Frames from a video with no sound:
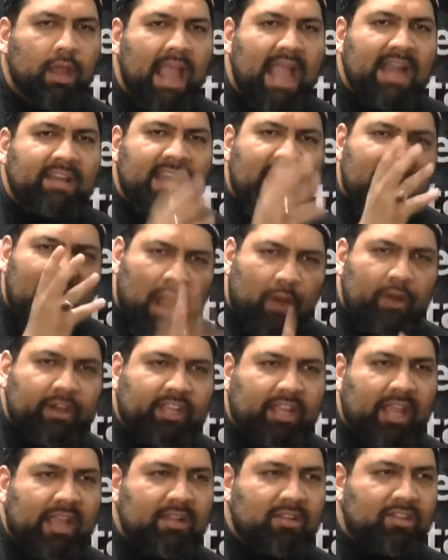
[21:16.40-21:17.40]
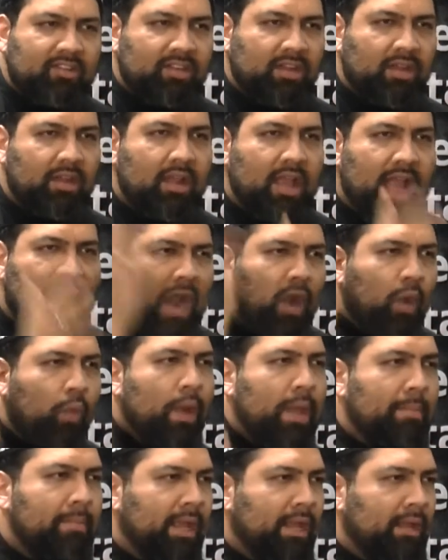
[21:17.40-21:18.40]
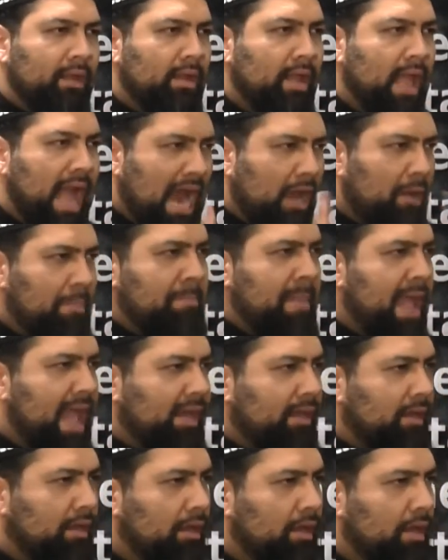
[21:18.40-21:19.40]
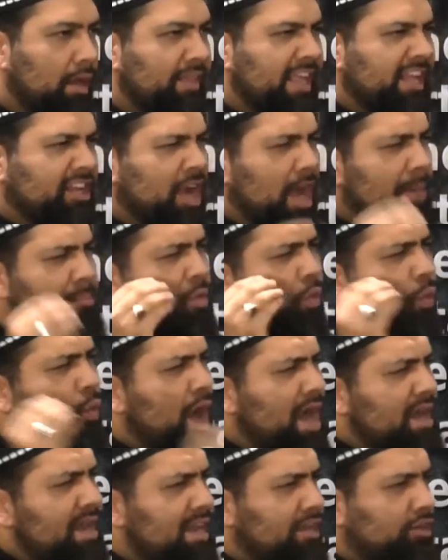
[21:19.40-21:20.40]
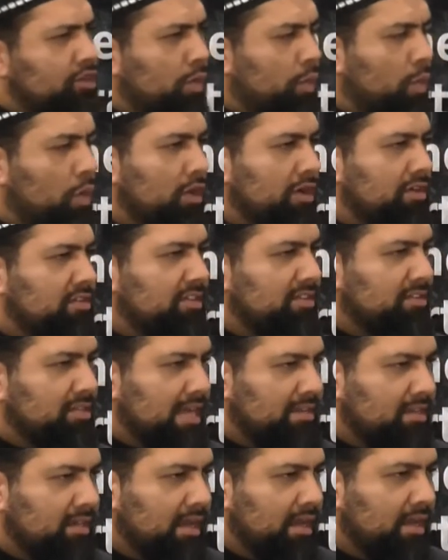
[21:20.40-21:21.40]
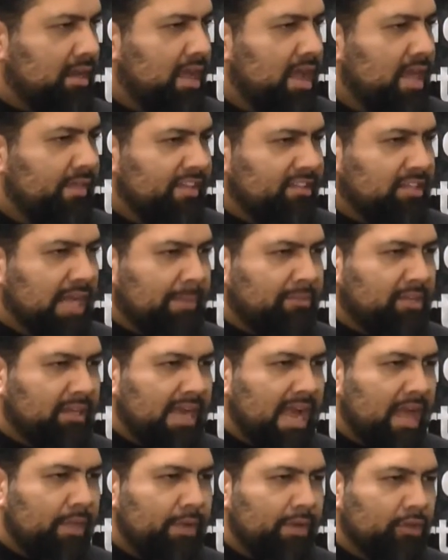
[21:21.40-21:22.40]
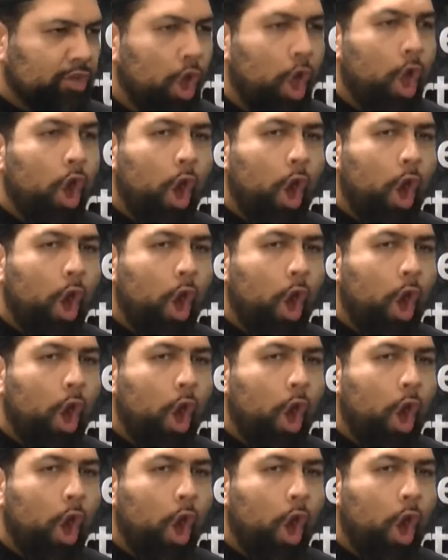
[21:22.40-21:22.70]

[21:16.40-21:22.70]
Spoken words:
And yet our kids, our women, our men, they come running towards these types of gatherings.